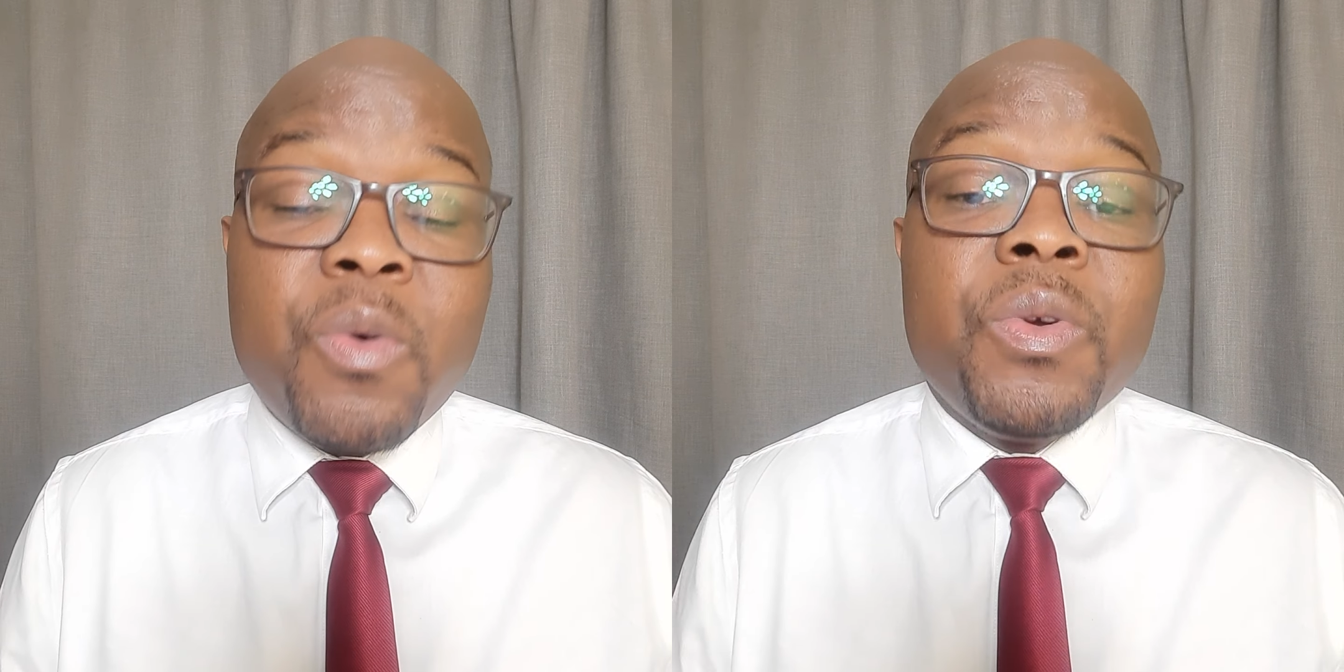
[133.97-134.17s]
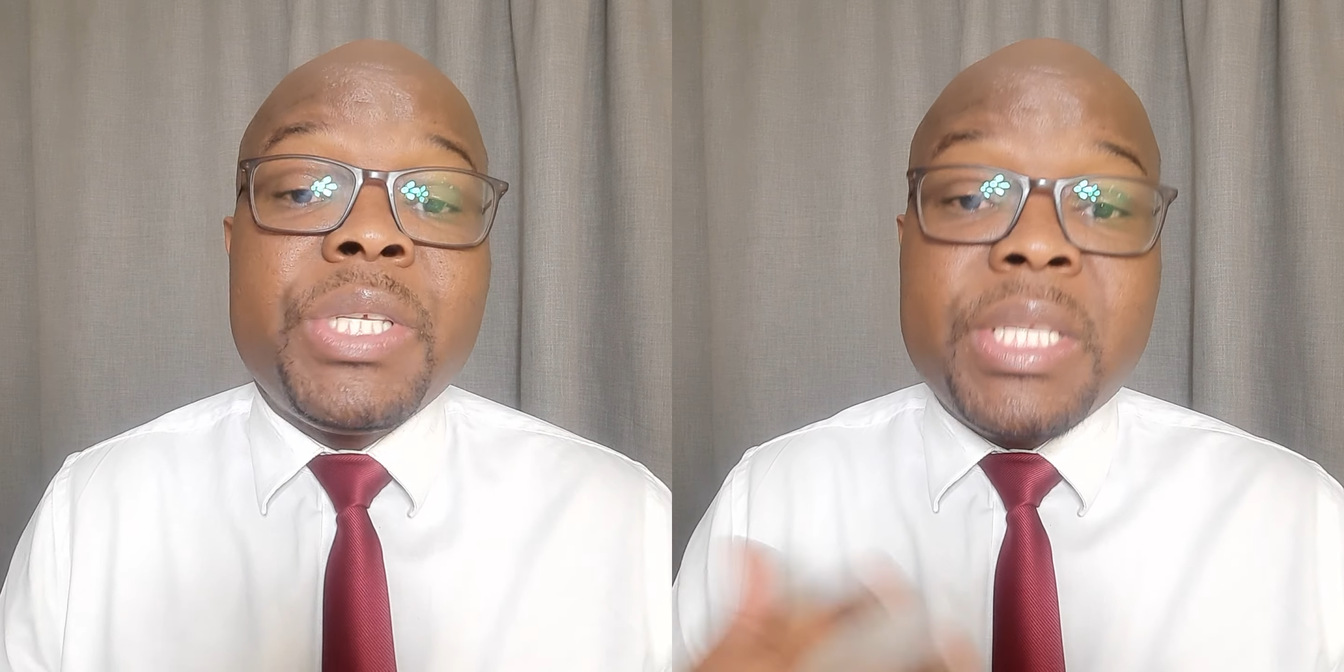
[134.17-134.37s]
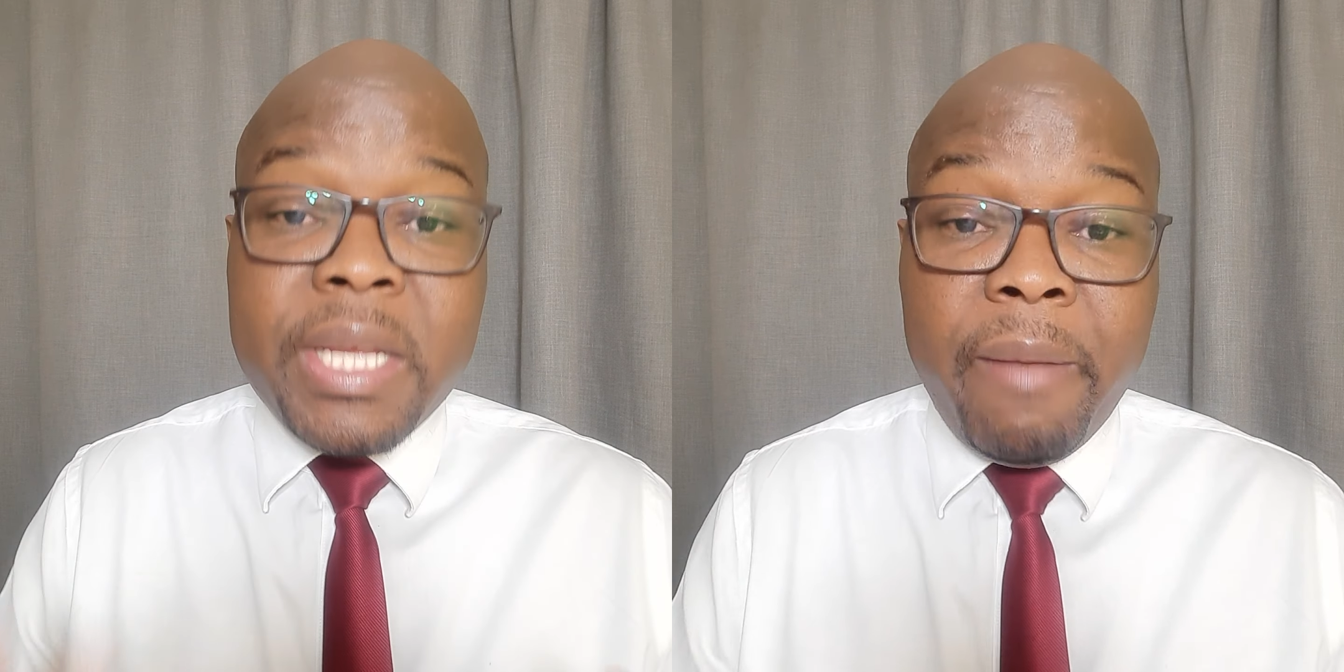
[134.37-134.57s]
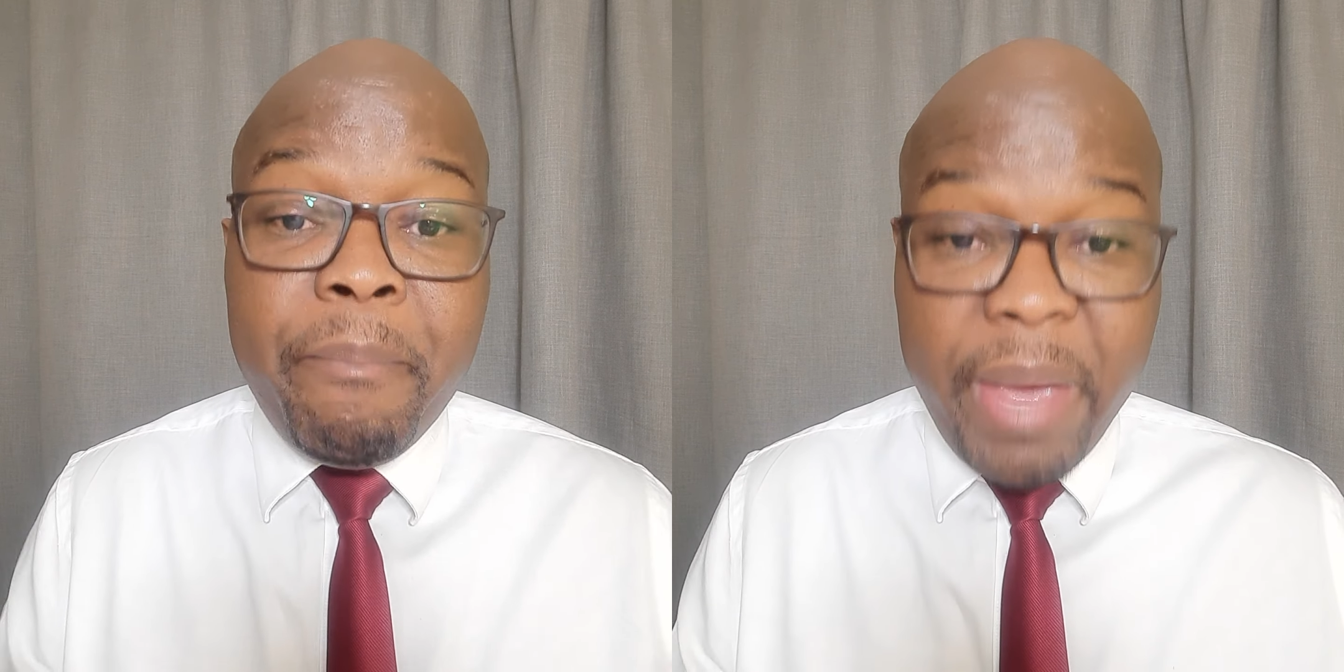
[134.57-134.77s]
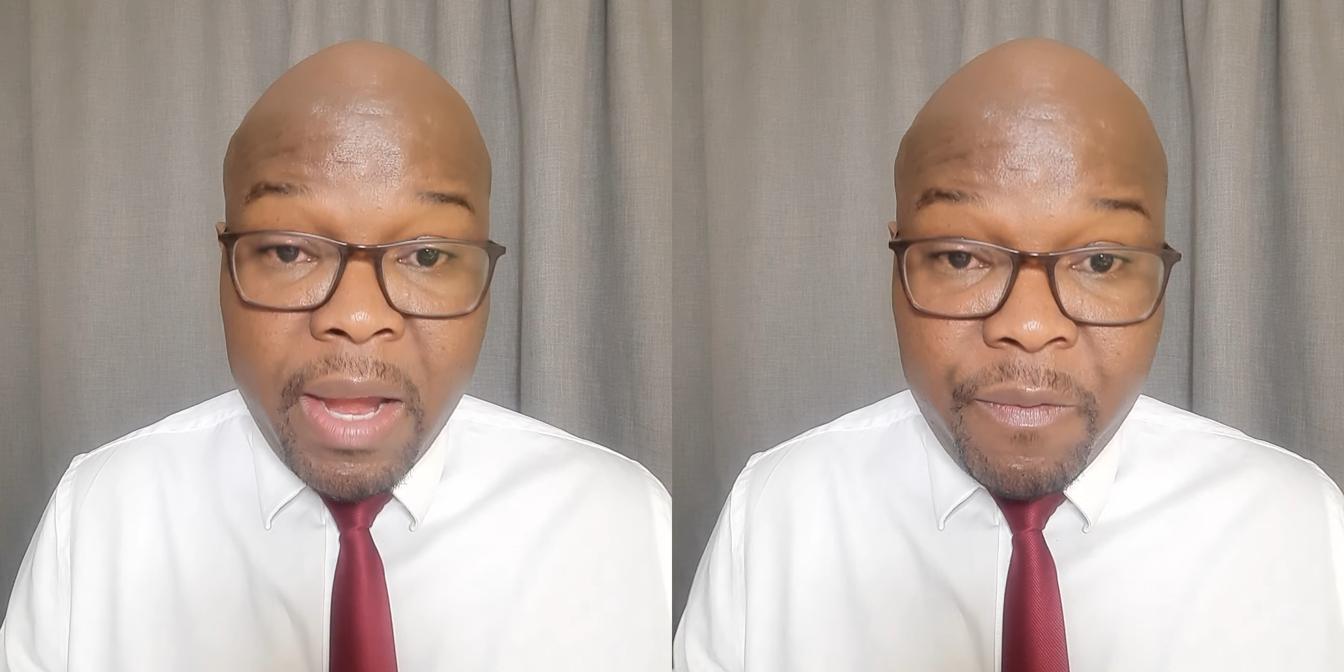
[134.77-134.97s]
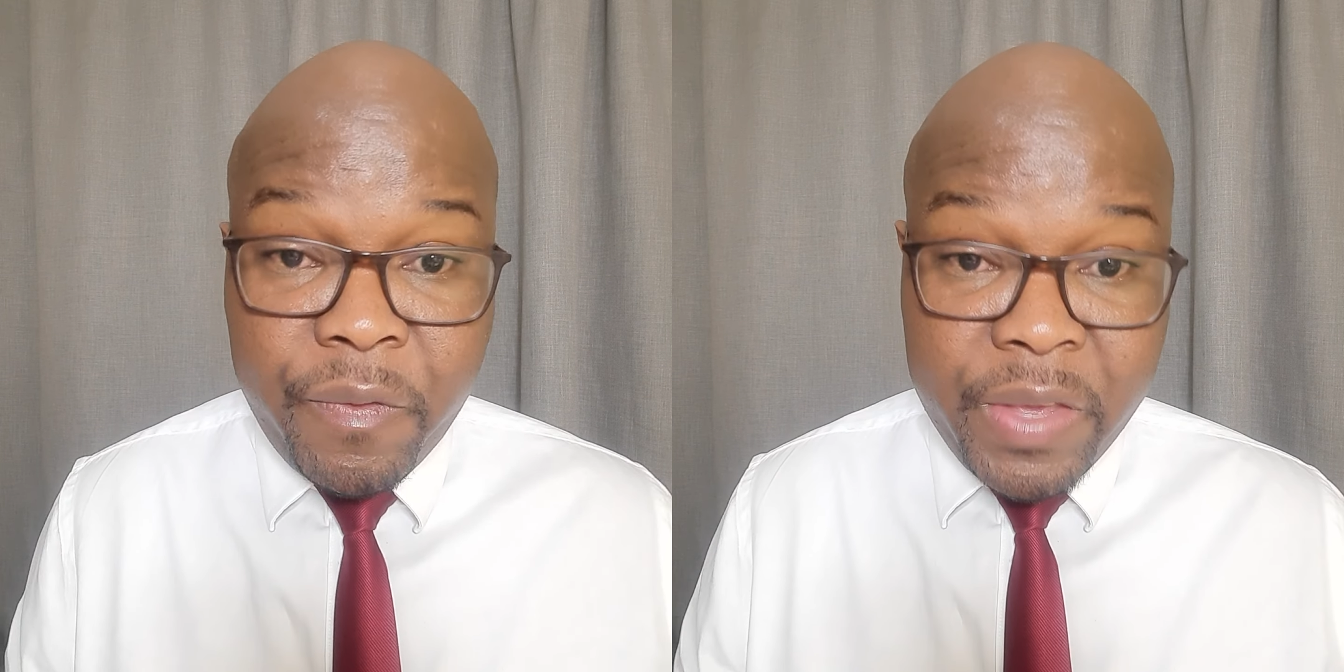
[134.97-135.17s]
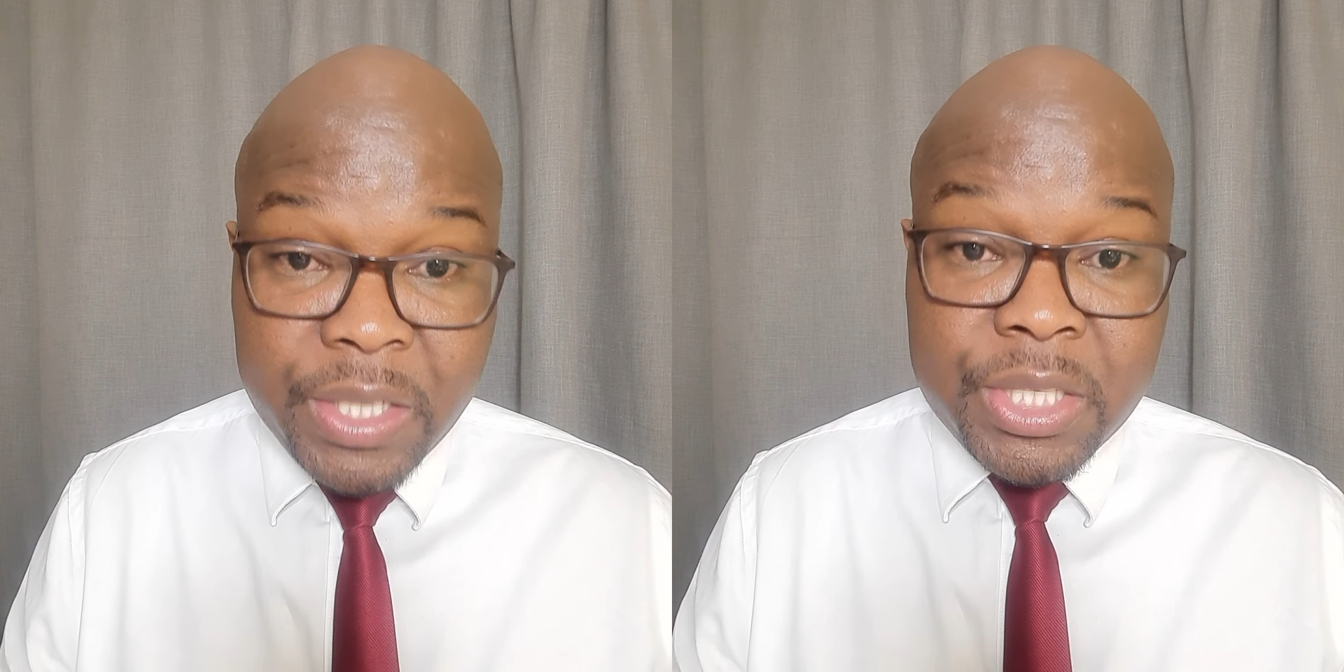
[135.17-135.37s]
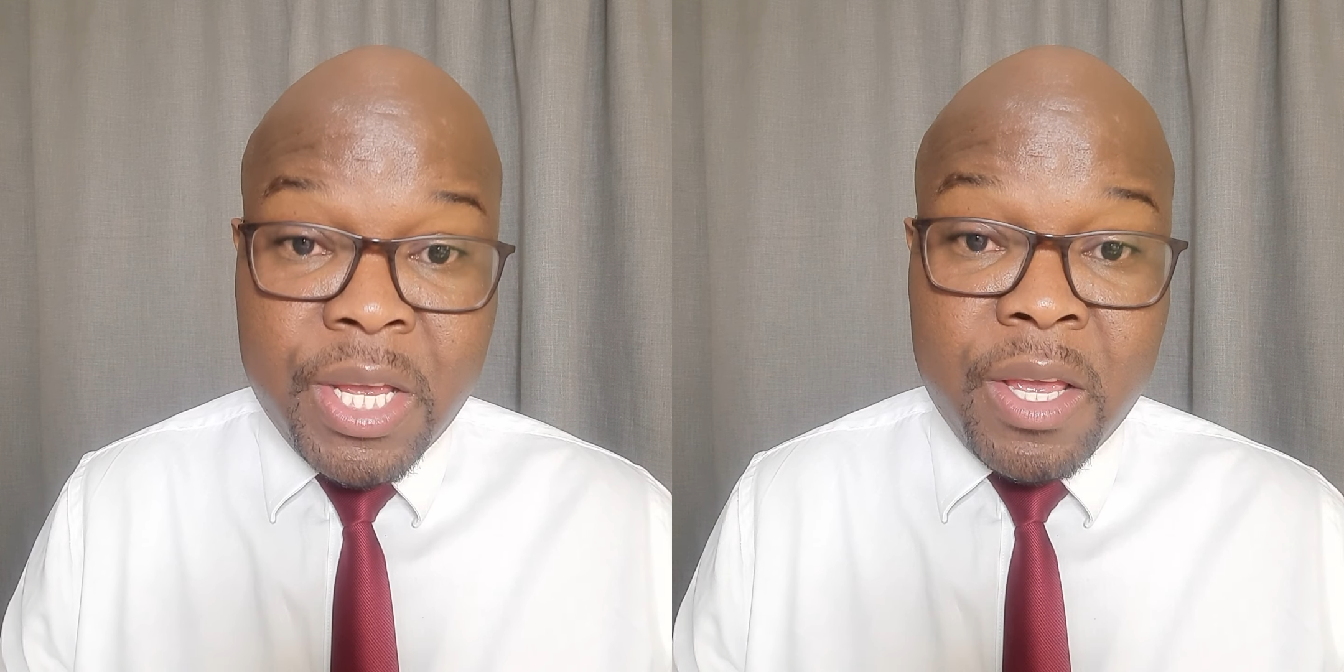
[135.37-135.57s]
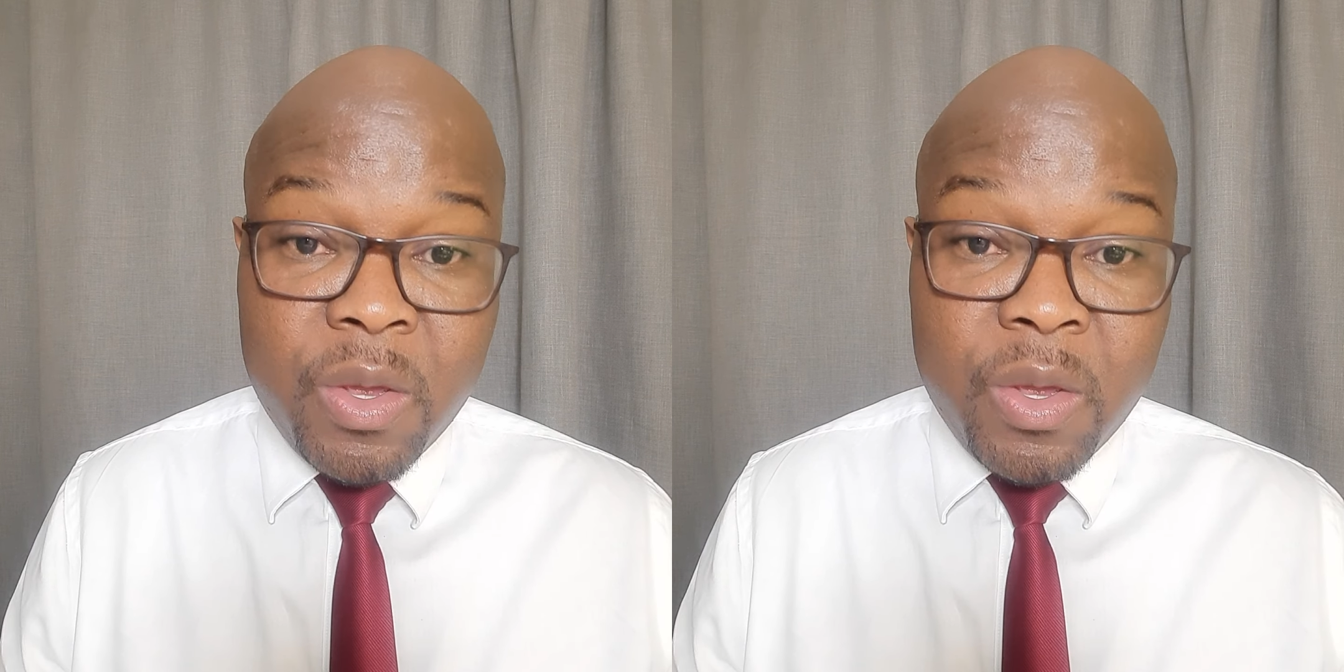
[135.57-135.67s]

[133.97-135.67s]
could still benefit